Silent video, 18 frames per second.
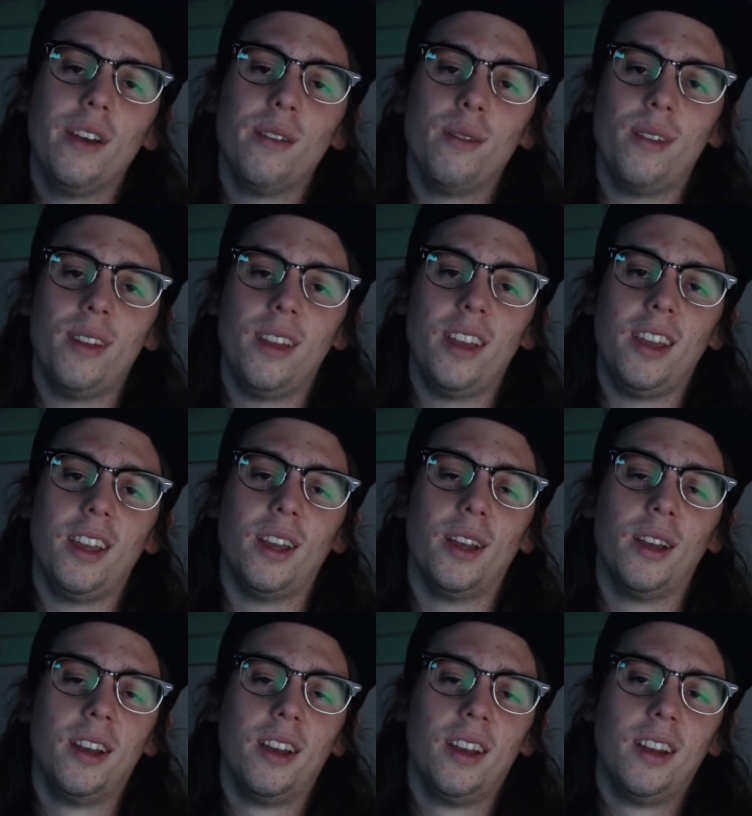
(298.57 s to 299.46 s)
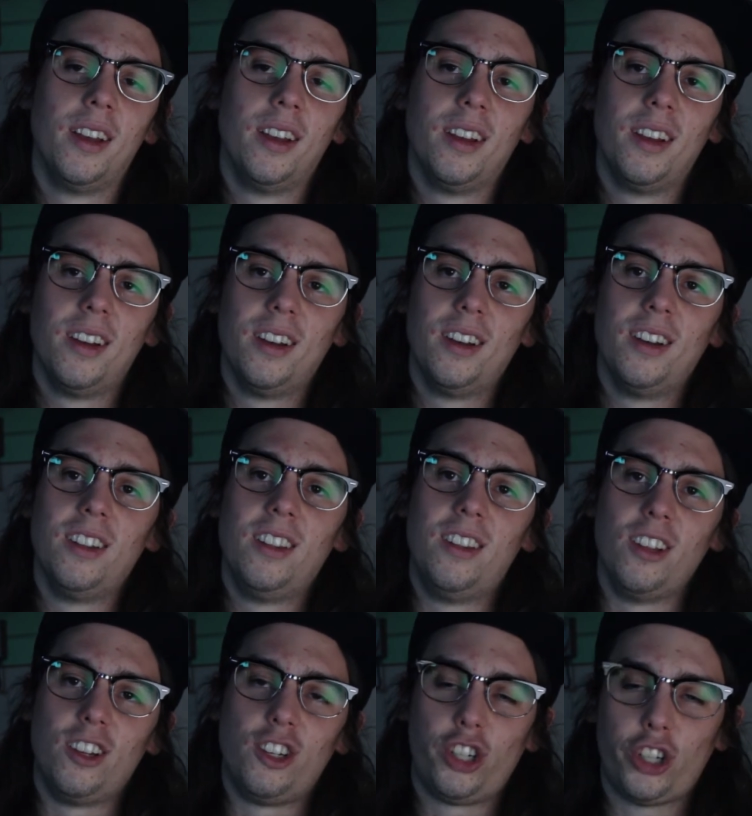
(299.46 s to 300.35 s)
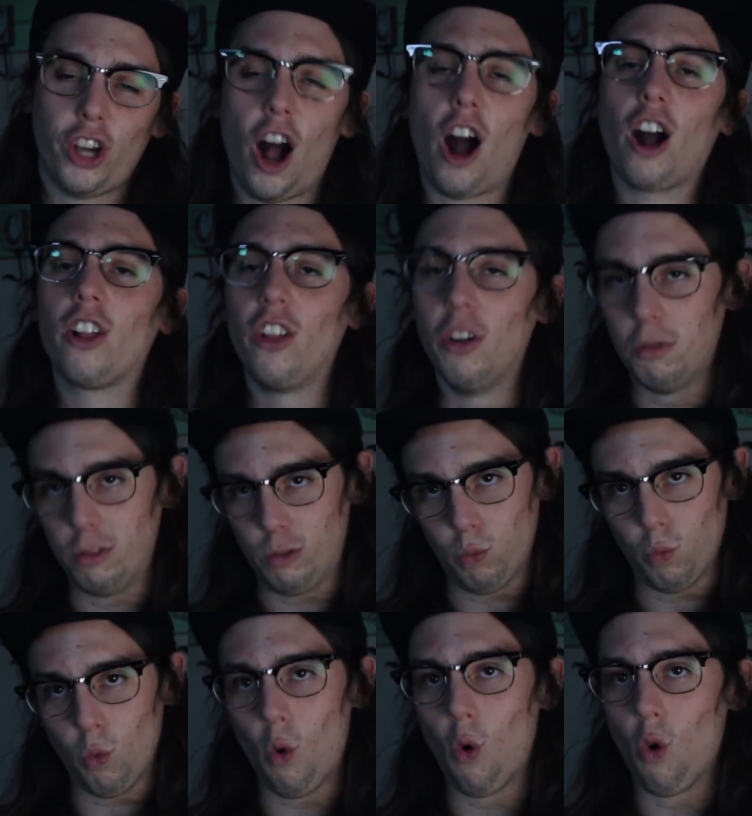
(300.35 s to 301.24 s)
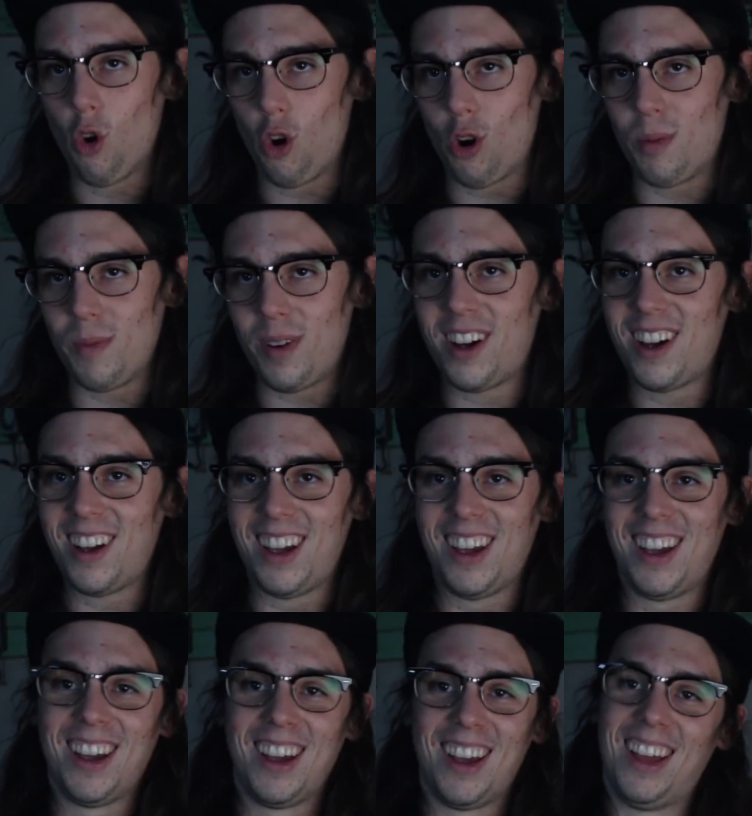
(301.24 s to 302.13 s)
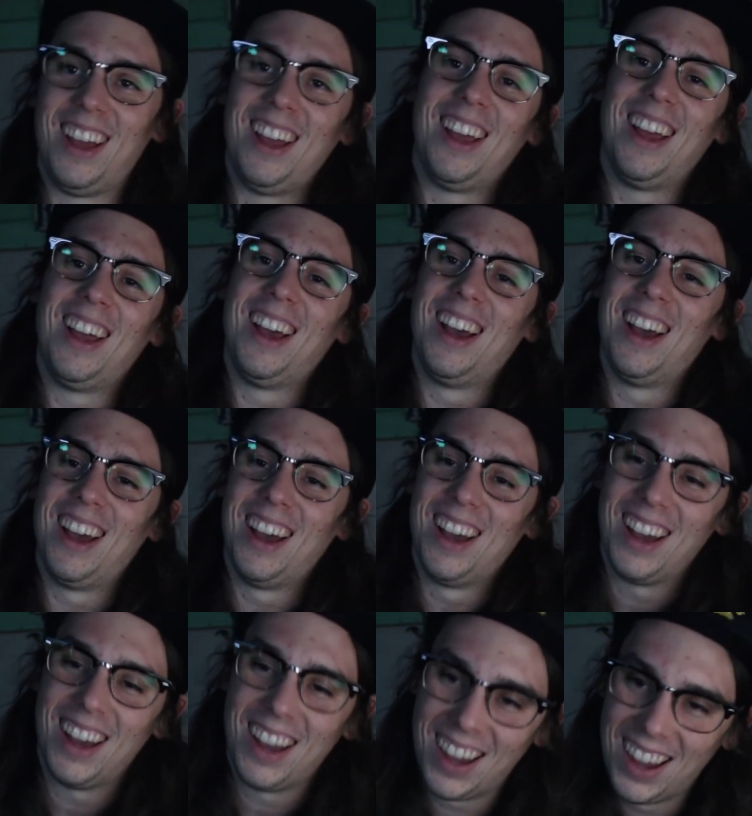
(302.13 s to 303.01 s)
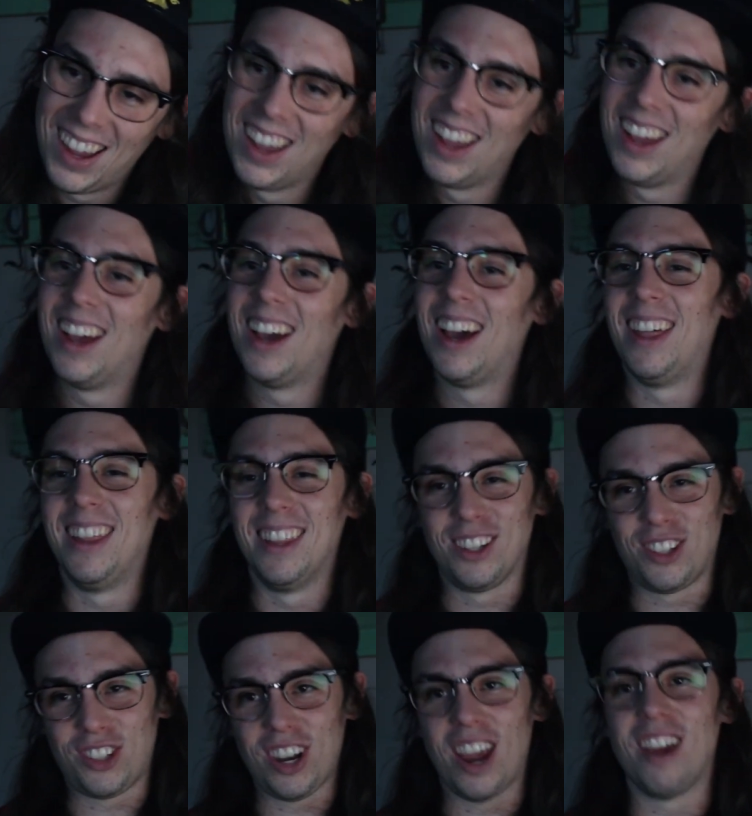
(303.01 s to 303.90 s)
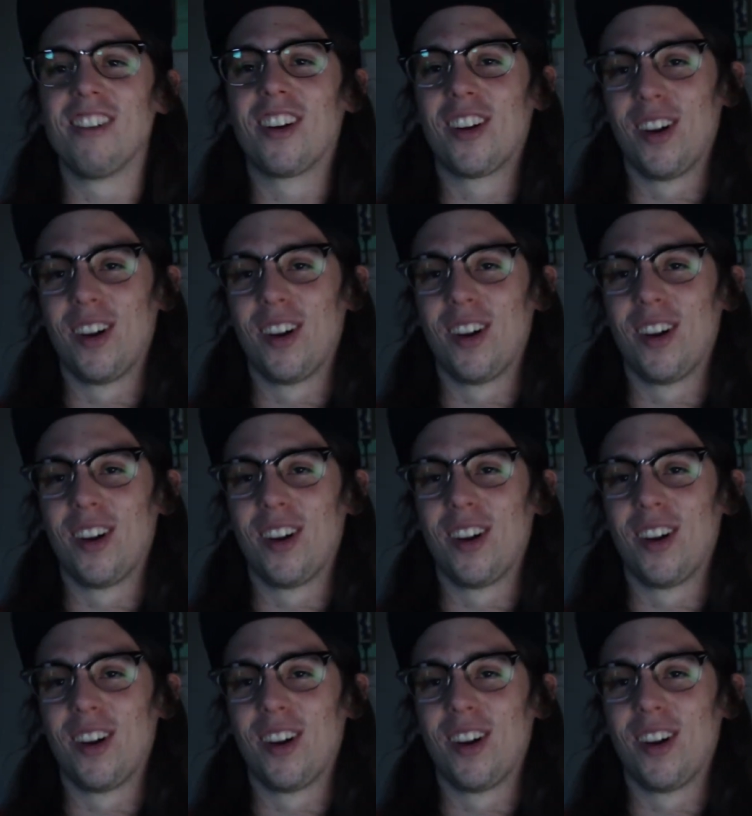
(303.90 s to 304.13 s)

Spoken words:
The the chocolate was warm, and the shaving